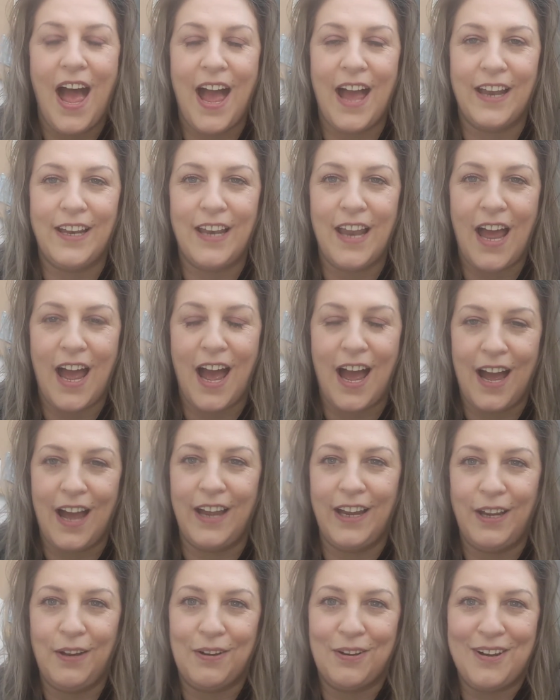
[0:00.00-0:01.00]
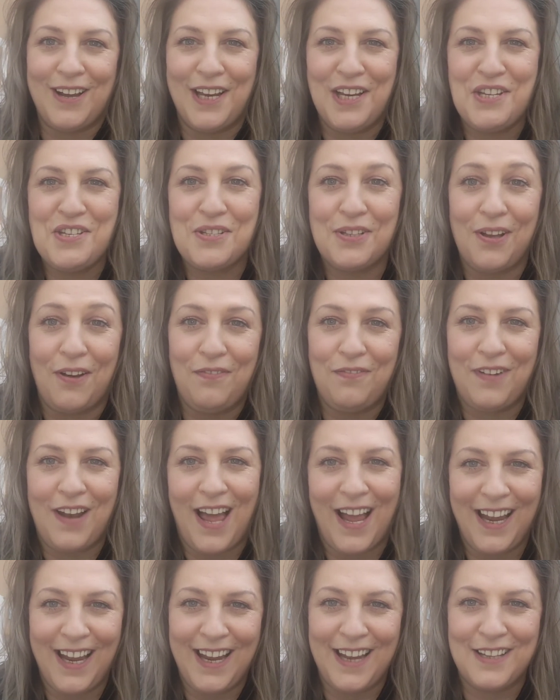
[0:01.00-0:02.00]
and you haven't got any soft
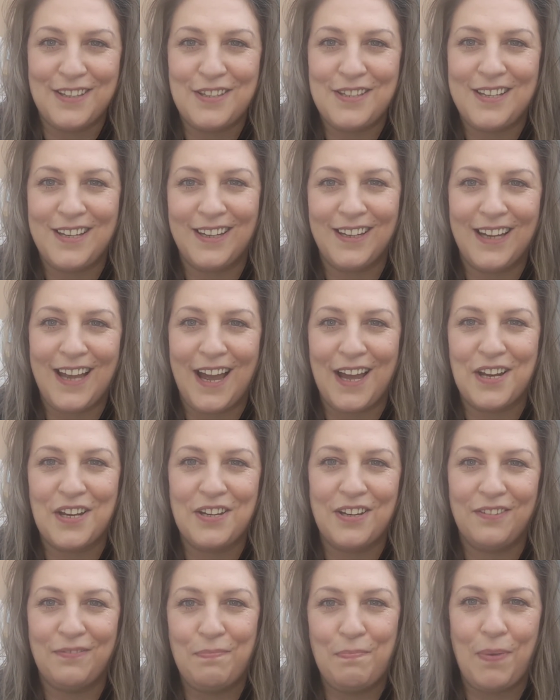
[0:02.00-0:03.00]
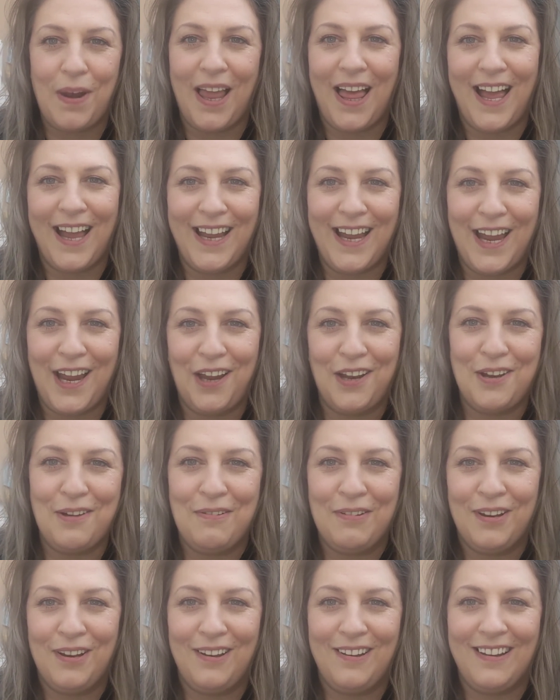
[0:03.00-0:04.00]
lighting to kind of blare you. You
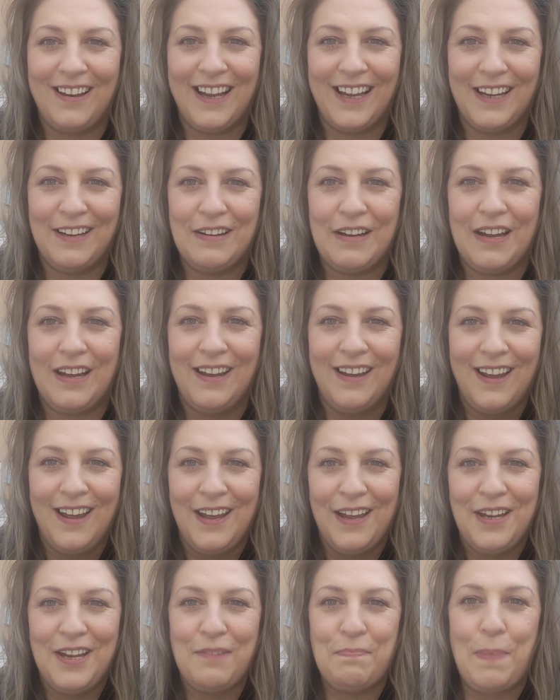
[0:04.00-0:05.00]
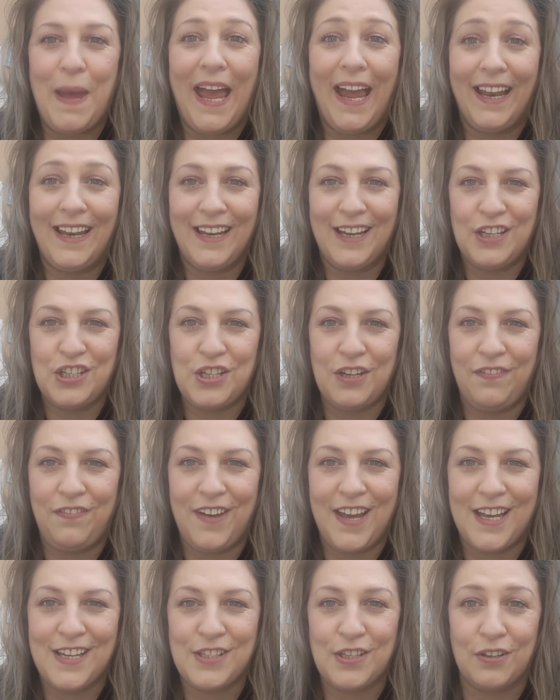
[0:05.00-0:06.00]
don't want to look like you painted your
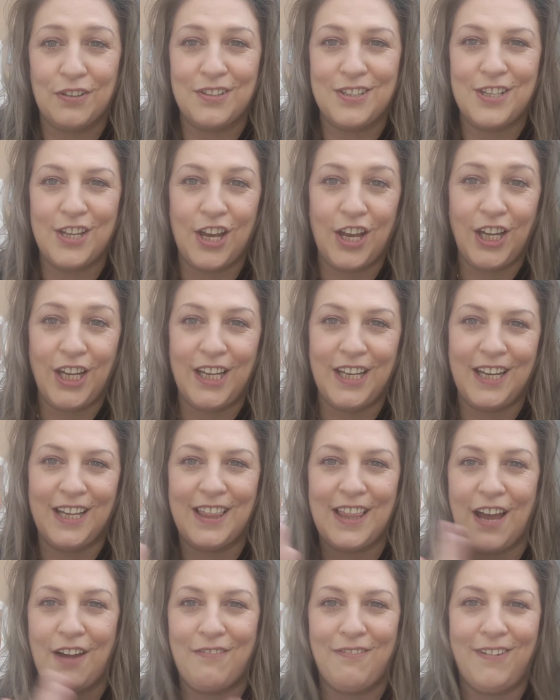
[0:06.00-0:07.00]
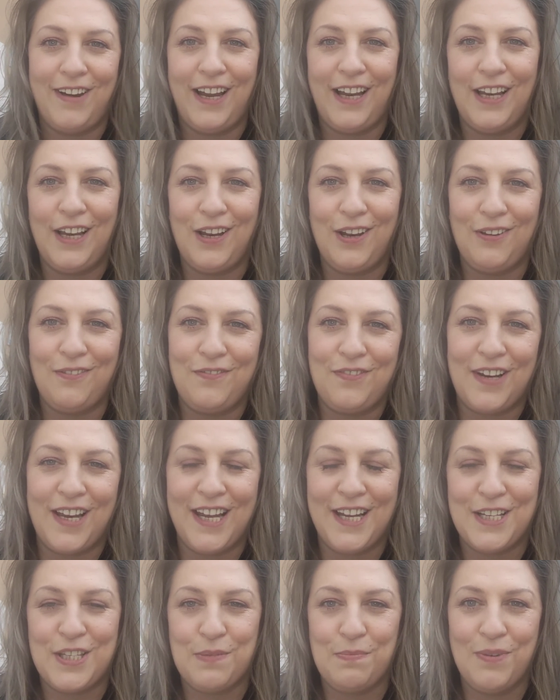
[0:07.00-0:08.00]
face on, so you need that really
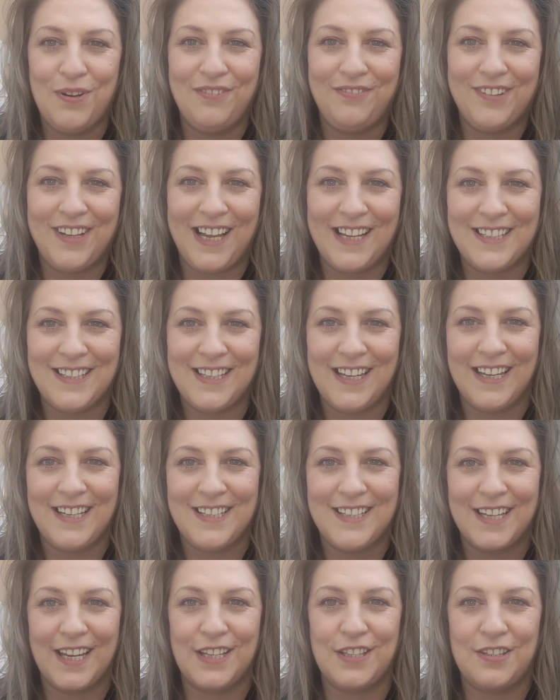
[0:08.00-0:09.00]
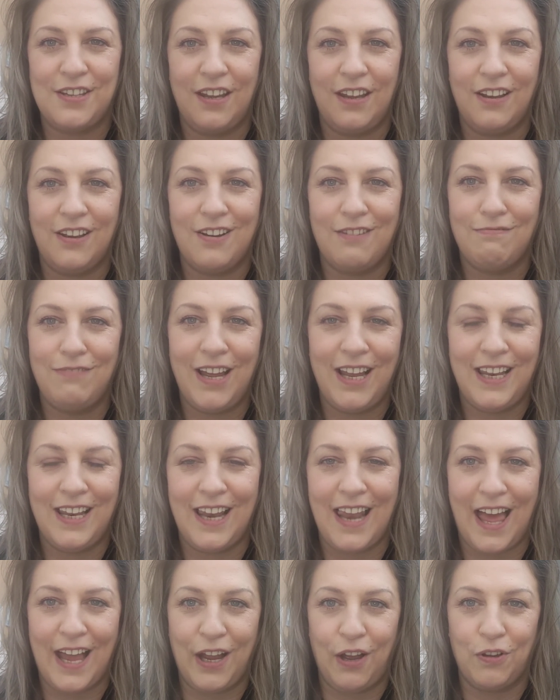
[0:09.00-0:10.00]
lovely smooth glass-like skin, so you can go
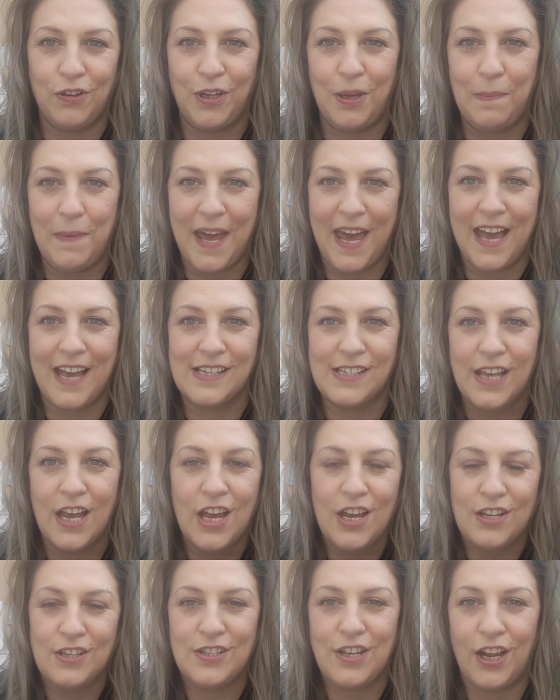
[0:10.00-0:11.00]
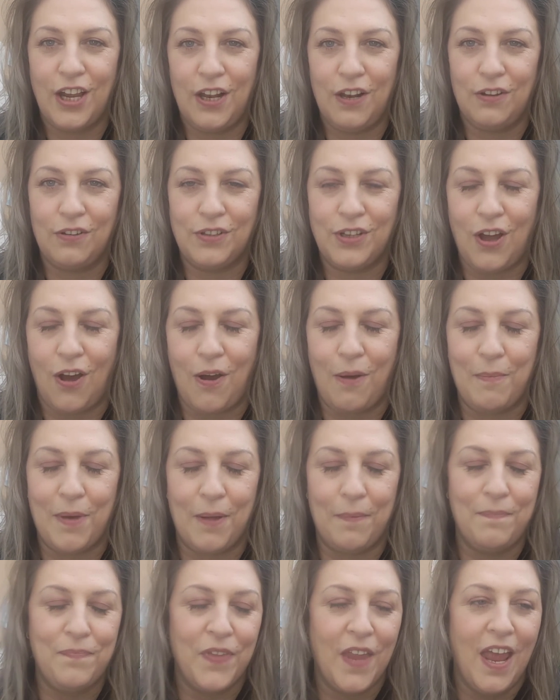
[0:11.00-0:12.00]
really light on your base so you look
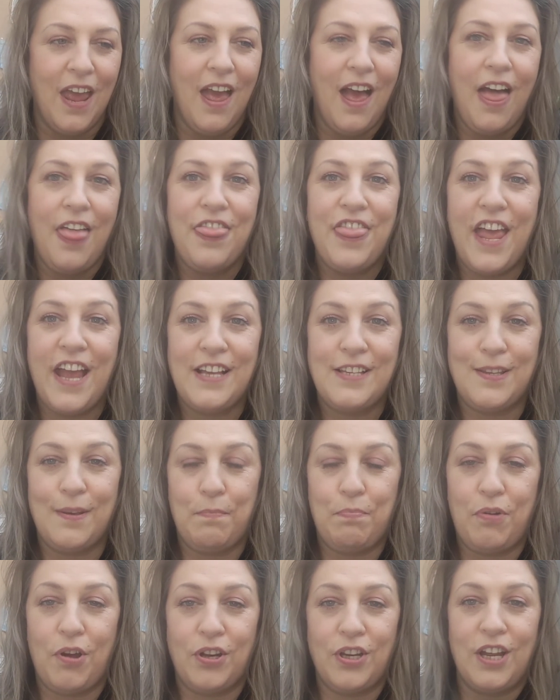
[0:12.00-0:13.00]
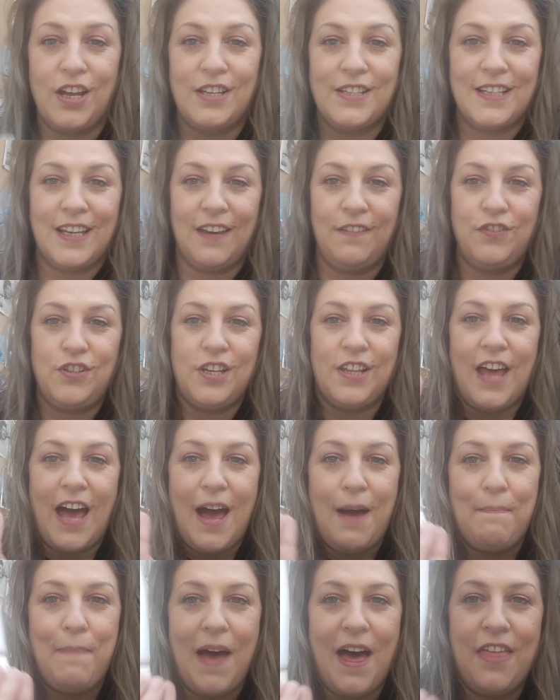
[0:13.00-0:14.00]
normal. This product gives you
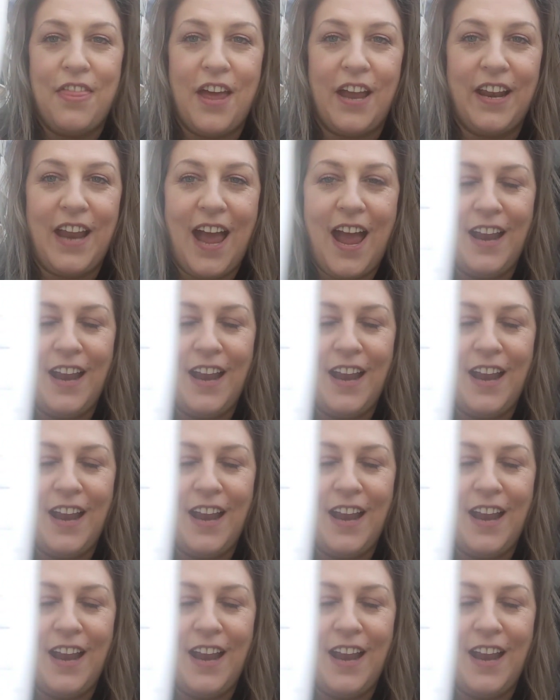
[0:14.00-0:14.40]
that better than